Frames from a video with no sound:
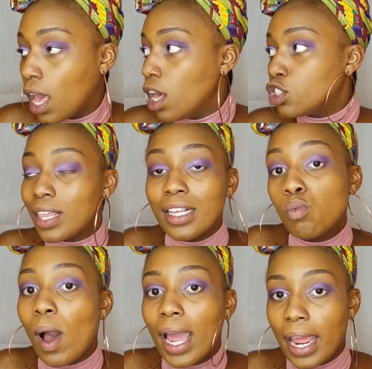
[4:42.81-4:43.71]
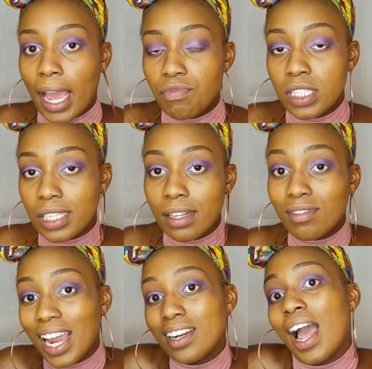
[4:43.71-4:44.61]
So that's why they have to
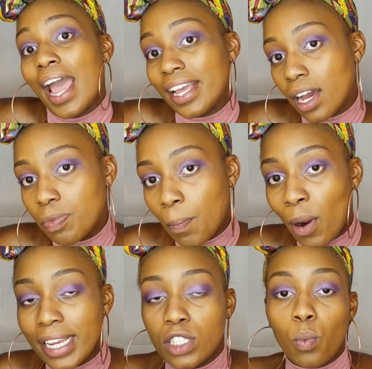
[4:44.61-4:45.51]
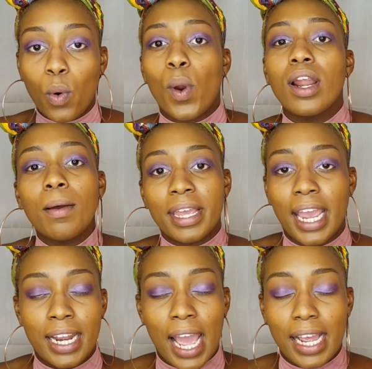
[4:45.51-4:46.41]
kind of hike up the price. So where I'm
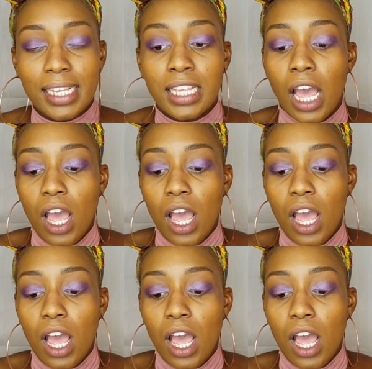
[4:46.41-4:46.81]
getting at is,